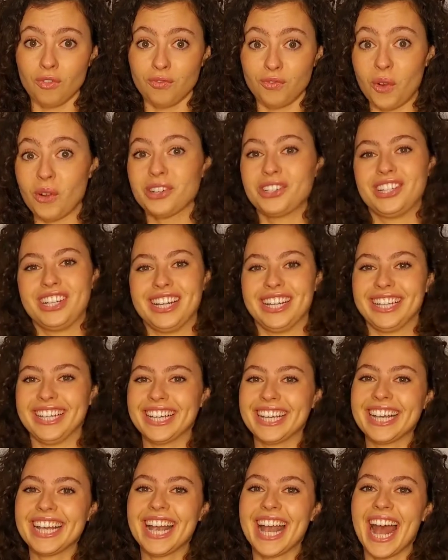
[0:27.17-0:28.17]

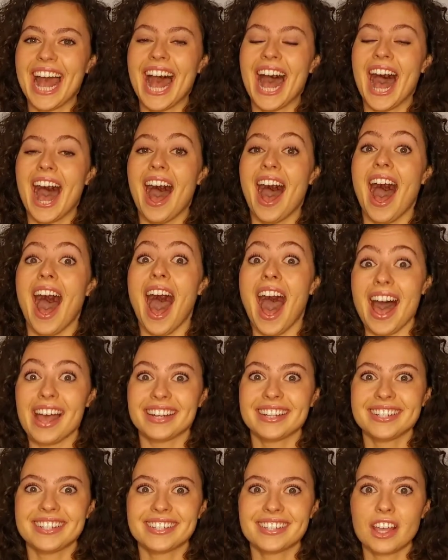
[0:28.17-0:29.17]
Fortunately,
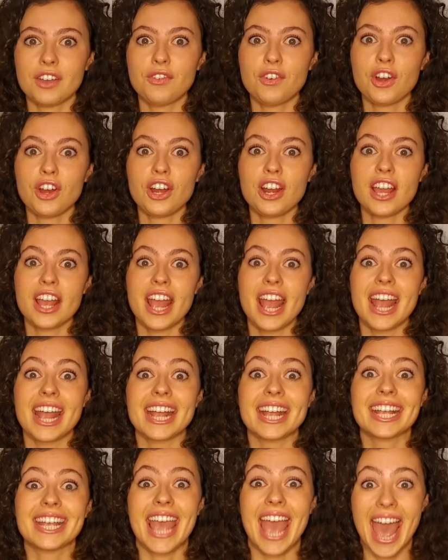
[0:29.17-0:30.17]
I discovered
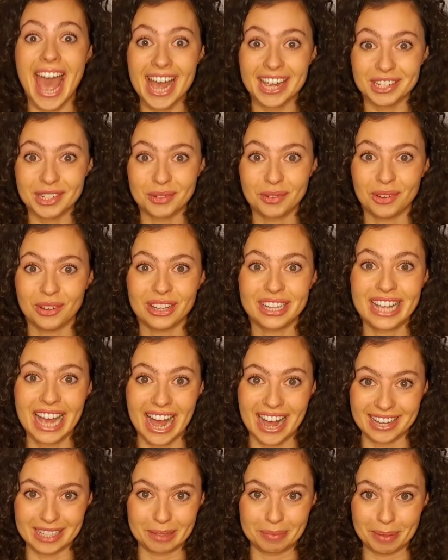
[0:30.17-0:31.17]
casual
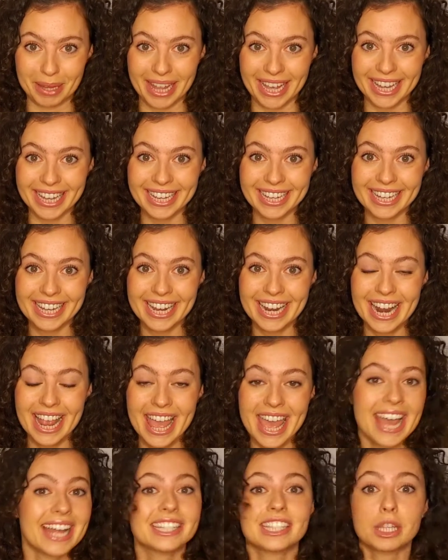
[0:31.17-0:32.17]
cosplay.
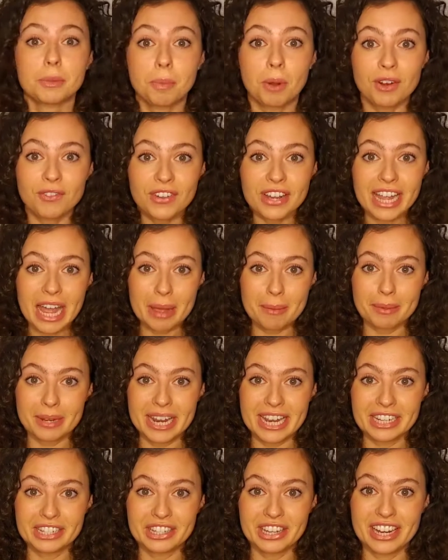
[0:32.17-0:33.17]
It's the perfect
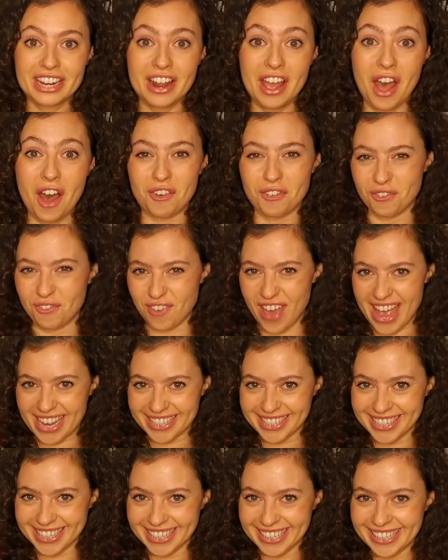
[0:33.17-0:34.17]
combination of
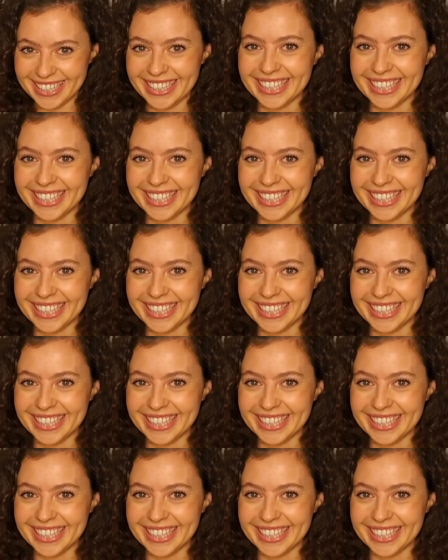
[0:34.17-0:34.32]
fashion.